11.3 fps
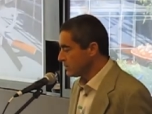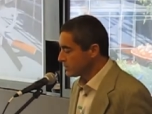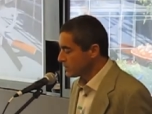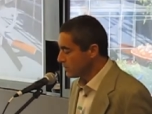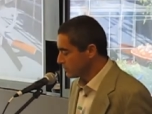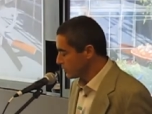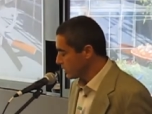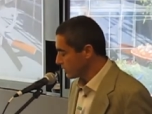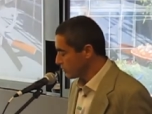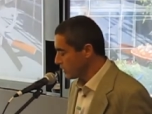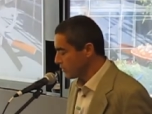So
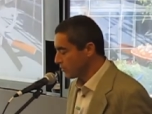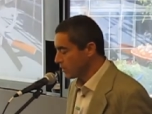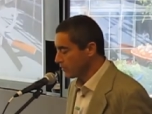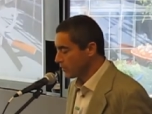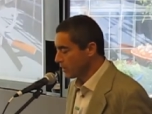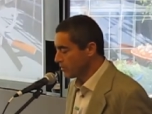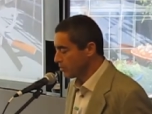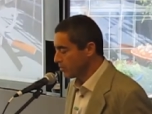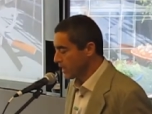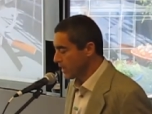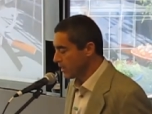quick run through on the
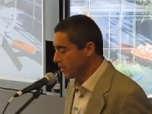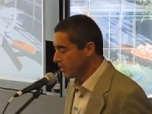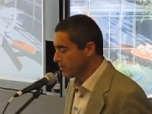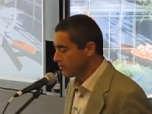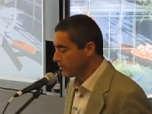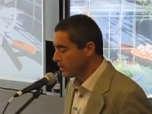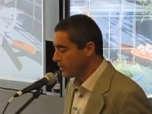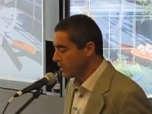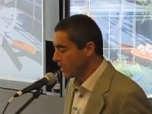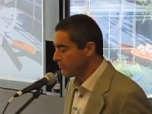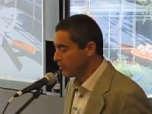Puma AE,
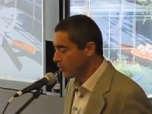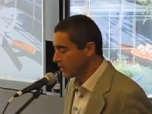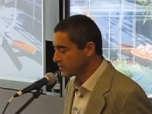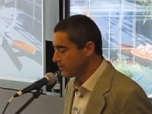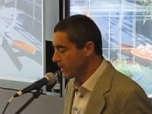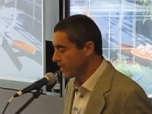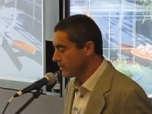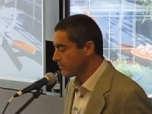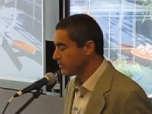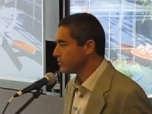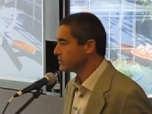9-foot
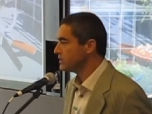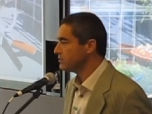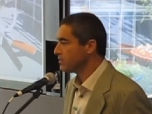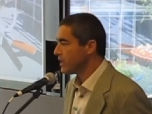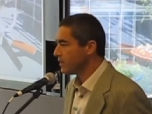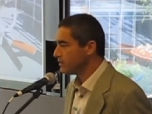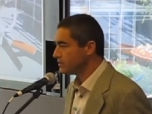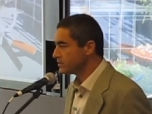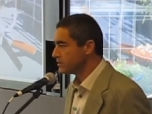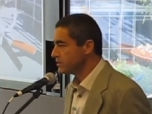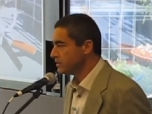wingspan, 13
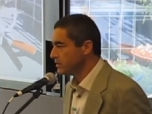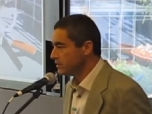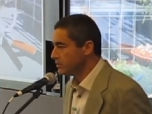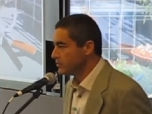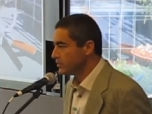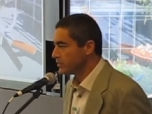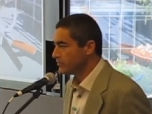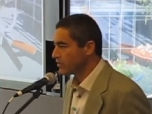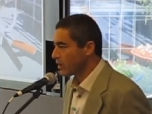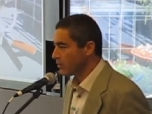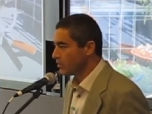pounds, built
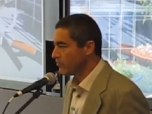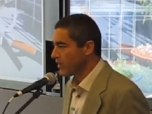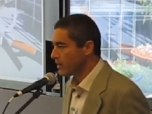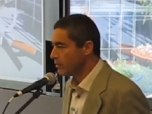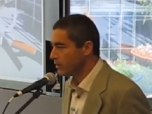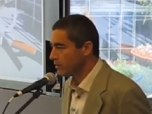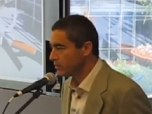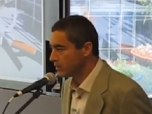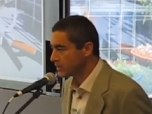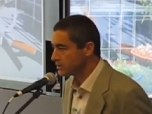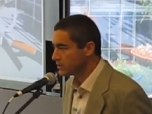of carbon fiber,
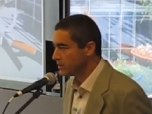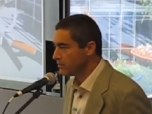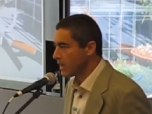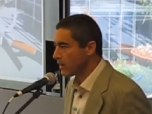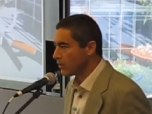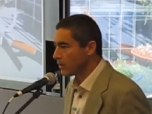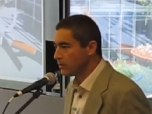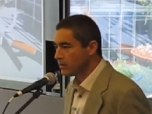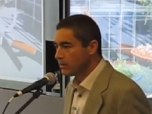electrically powered.